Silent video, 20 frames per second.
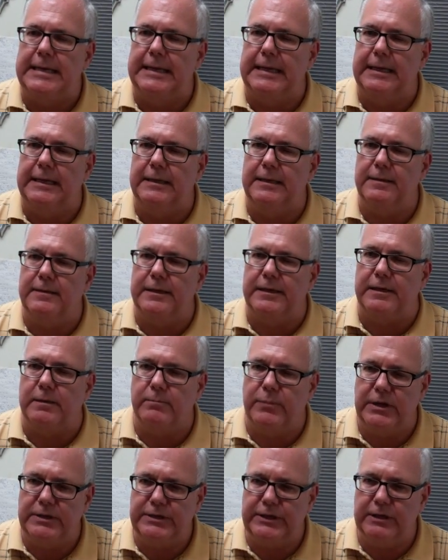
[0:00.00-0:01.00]
in the
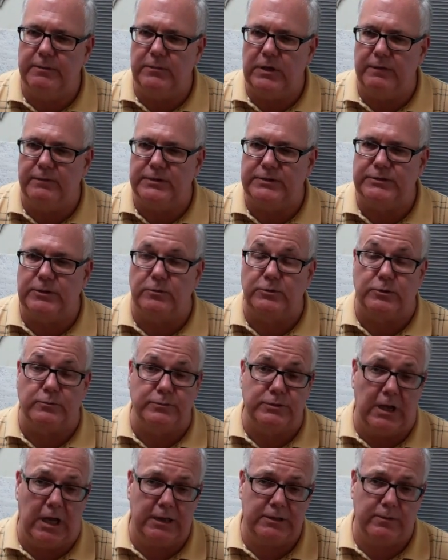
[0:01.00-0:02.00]
Compendium of the Social
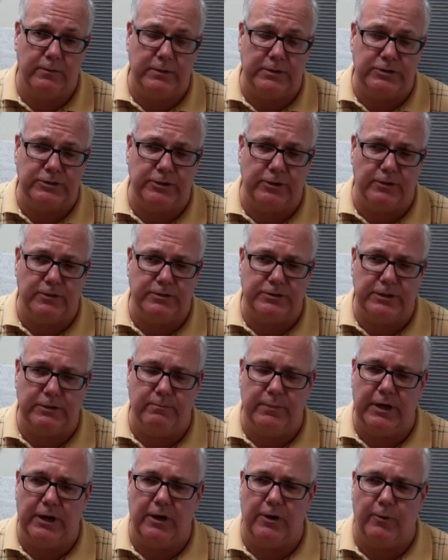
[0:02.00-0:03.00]
Doctrine of the Church in
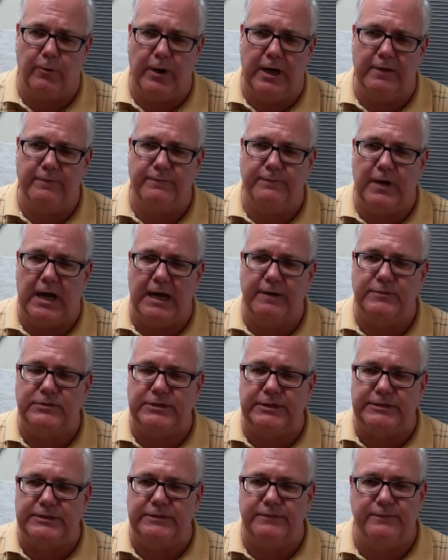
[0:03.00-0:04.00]
paragraph
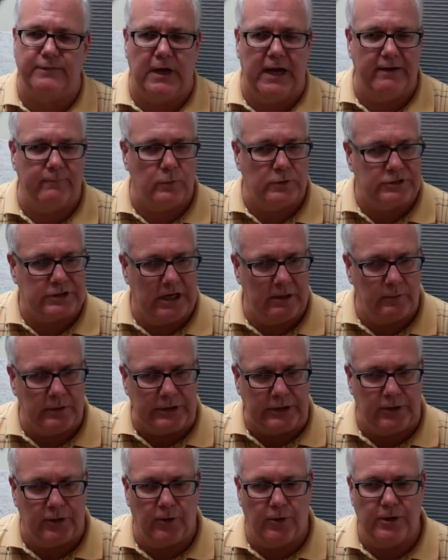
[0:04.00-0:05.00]
565, which I would
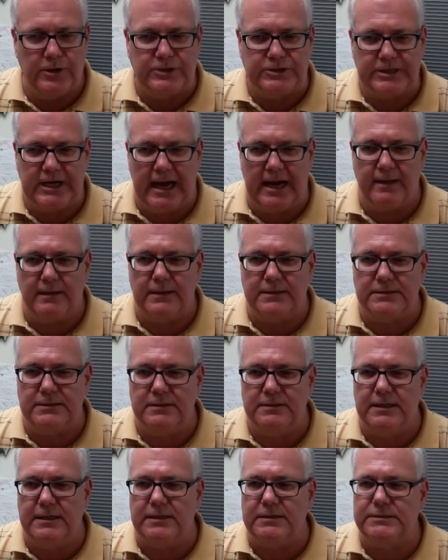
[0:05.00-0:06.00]
encourage Catholics
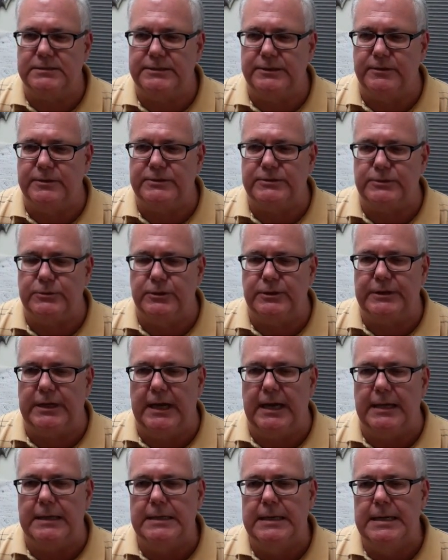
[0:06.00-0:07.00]
to take a serious look
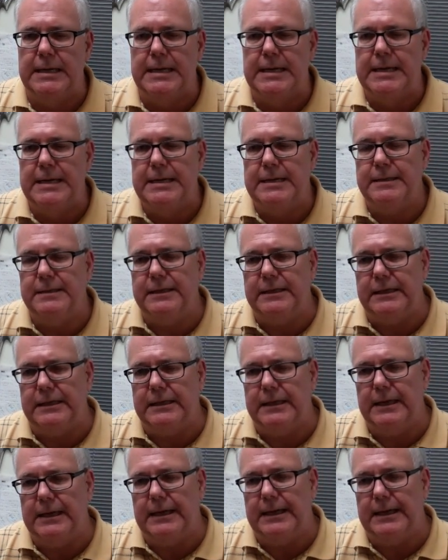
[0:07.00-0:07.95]
at, the,